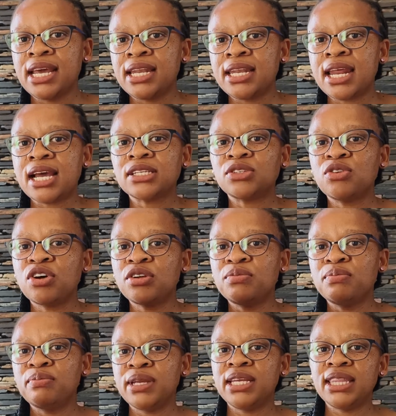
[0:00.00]
does not
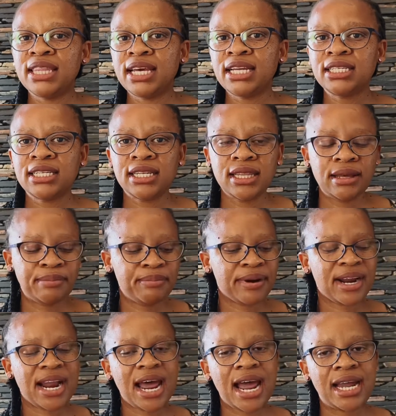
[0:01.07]
mean that the
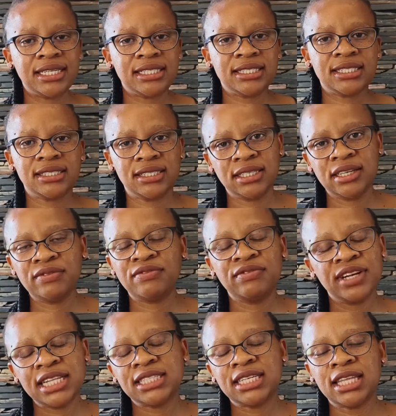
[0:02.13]
price, if
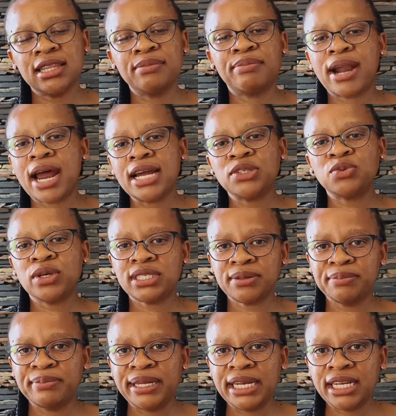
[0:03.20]
let's say the price was
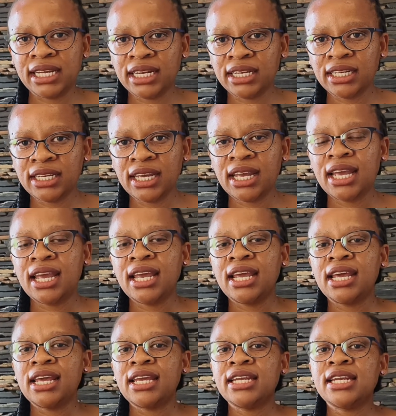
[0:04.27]
1 million,
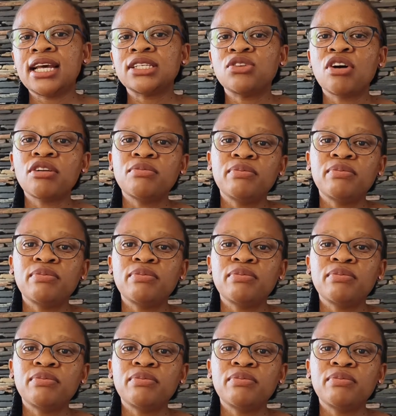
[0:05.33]
it does not